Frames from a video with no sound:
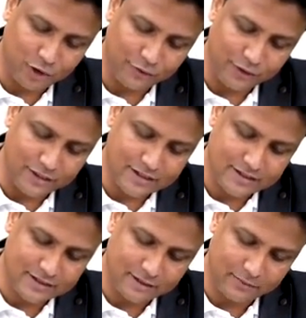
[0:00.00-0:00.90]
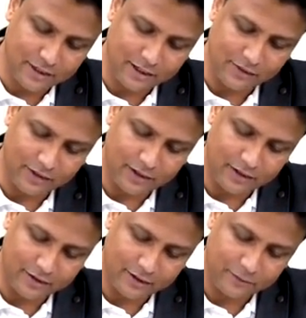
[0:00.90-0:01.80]
of your subclavian
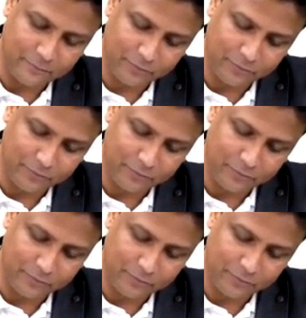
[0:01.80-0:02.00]
artery.